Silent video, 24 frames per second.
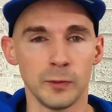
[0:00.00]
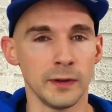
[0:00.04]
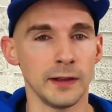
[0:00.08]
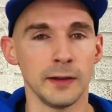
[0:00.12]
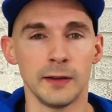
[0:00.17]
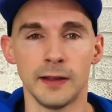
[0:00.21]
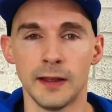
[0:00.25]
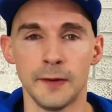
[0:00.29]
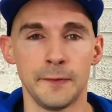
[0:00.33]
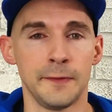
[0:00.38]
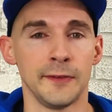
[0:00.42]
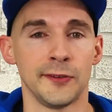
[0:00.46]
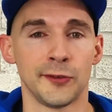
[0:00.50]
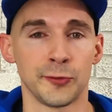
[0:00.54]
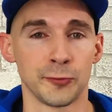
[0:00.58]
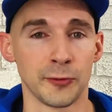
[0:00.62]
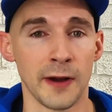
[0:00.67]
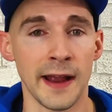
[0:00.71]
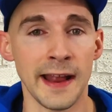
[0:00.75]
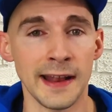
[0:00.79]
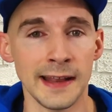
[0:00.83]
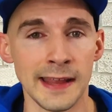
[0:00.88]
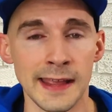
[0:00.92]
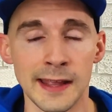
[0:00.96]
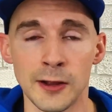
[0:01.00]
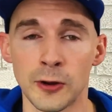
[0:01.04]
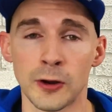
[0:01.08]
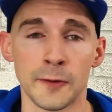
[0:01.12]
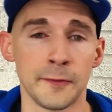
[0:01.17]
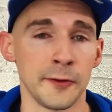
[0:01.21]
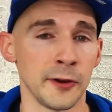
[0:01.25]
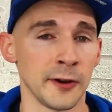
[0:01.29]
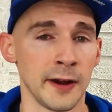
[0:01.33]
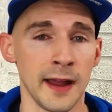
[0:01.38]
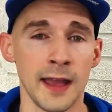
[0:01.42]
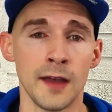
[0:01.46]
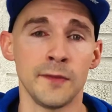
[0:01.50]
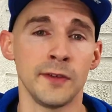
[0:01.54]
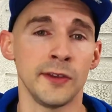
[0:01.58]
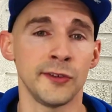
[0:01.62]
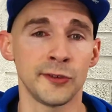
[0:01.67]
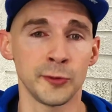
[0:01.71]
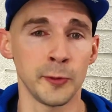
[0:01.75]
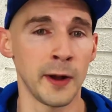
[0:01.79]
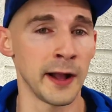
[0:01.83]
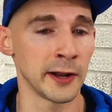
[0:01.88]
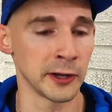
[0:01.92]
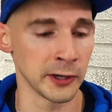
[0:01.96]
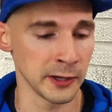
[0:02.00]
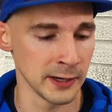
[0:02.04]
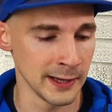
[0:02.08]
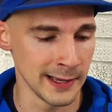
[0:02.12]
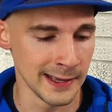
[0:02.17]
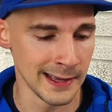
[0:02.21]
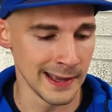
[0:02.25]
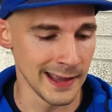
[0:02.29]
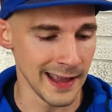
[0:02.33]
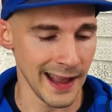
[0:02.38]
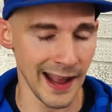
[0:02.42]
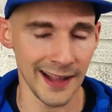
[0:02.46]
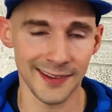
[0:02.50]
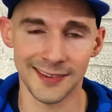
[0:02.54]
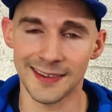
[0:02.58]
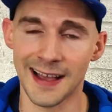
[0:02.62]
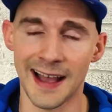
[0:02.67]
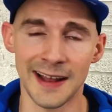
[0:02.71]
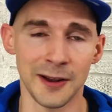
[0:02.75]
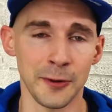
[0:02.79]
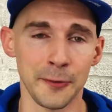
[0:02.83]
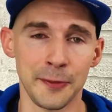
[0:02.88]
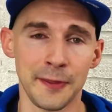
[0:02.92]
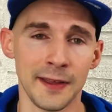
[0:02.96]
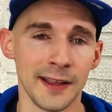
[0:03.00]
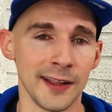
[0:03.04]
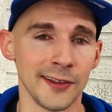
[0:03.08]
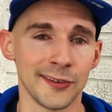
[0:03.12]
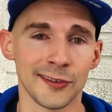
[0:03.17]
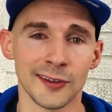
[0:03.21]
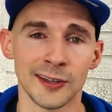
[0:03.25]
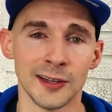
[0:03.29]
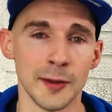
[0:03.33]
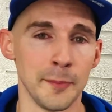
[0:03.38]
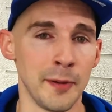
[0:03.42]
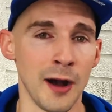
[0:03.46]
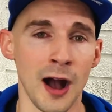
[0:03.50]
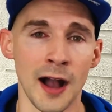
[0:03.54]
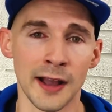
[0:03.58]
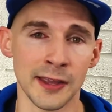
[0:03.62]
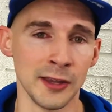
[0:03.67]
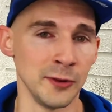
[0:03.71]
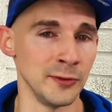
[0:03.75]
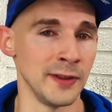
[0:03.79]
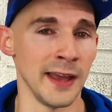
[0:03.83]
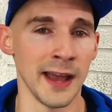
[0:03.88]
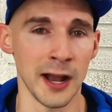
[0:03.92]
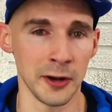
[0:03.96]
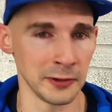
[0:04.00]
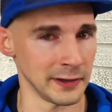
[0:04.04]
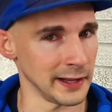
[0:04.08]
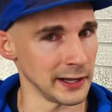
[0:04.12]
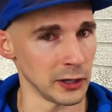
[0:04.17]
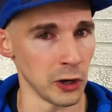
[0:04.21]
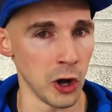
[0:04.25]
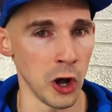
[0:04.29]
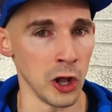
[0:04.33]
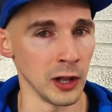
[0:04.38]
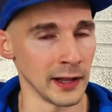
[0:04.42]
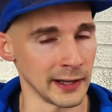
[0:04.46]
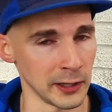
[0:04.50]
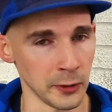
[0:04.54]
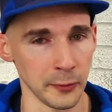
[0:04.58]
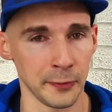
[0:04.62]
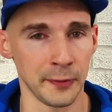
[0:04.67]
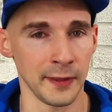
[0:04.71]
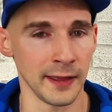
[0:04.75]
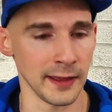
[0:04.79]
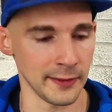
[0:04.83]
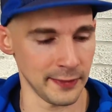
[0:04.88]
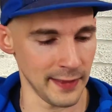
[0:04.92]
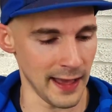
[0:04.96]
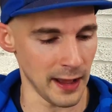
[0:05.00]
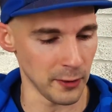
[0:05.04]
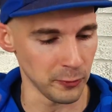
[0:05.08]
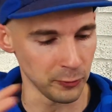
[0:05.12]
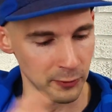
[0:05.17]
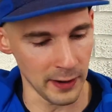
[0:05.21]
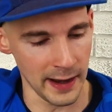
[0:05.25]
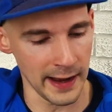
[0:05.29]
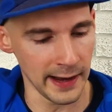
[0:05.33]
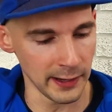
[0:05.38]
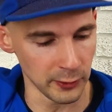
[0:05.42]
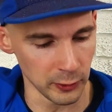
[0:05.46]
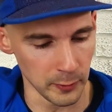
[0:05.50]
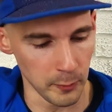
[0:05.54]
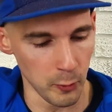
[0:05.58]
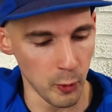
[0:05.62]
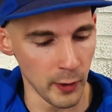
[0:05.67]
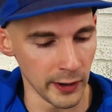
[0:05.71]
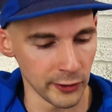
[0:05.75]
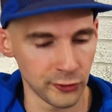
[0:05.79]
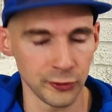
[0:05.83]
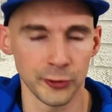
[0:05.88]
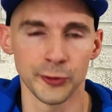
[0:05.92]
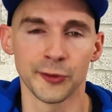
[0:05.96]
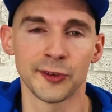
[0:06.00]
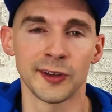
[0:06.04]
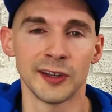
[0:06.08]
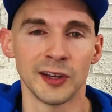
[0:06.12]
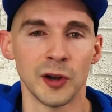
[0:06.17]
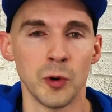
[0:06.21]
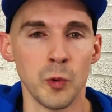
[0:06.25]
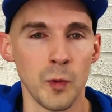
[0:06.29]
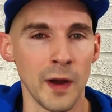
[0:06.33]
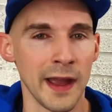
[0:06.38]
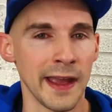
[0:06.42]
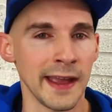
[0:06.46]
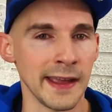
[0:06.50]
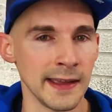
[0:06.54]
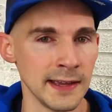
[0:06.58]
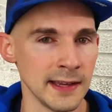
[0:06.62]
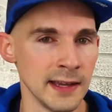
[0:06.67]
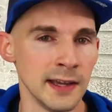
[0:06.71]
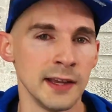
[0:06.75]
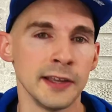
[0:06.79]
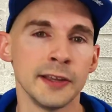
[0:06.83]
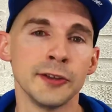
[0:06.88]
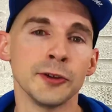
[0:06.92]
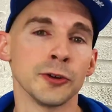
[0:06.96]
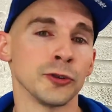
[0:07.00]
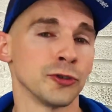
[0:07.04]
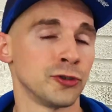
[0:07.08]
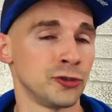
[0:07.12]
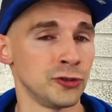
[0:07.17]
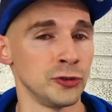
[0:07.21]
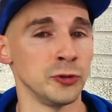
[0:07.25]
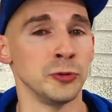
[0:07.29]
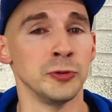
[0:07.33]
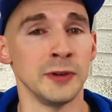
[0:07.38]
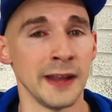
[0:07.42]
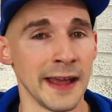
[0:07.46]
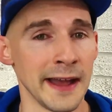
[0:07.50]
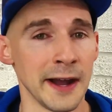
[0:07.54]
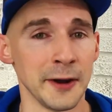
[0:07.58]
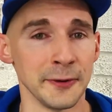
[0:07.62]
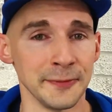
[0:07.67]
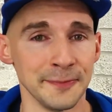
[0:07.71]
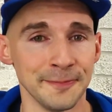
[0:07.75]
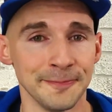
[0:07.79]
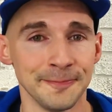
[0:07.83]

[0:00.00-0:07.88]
if it's raining or if you're a heavy sweater. I don't think it's going to bog you down at all. I don't think that rain or moisture is going to weigh your shoe down.